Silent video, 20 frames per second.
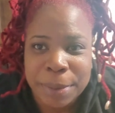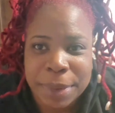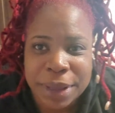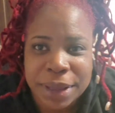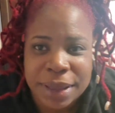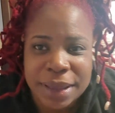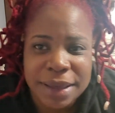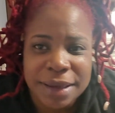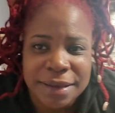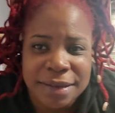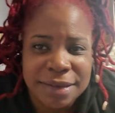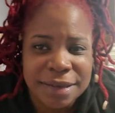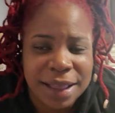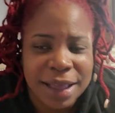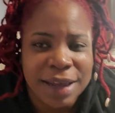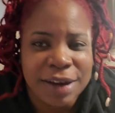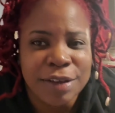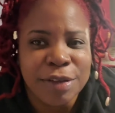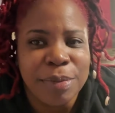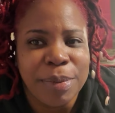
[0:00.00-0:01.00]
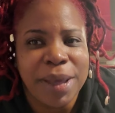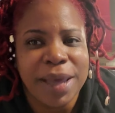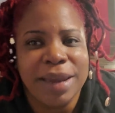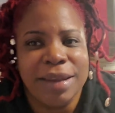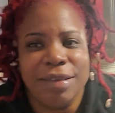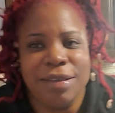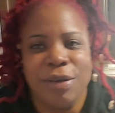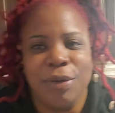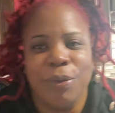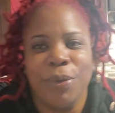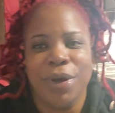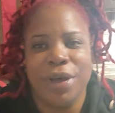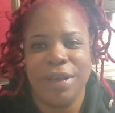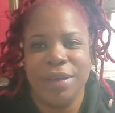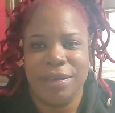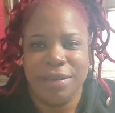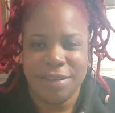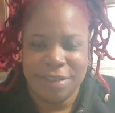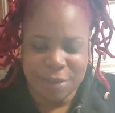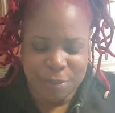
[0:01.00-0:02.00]
but it's not as bad as it
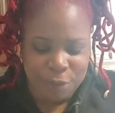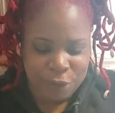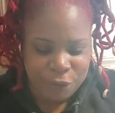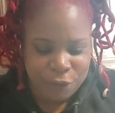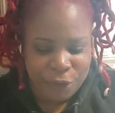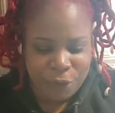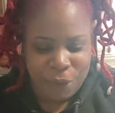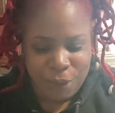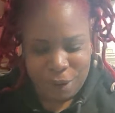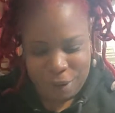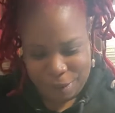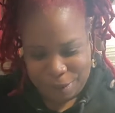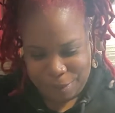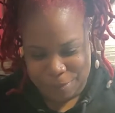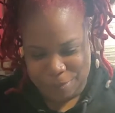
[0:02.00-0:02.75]
was before.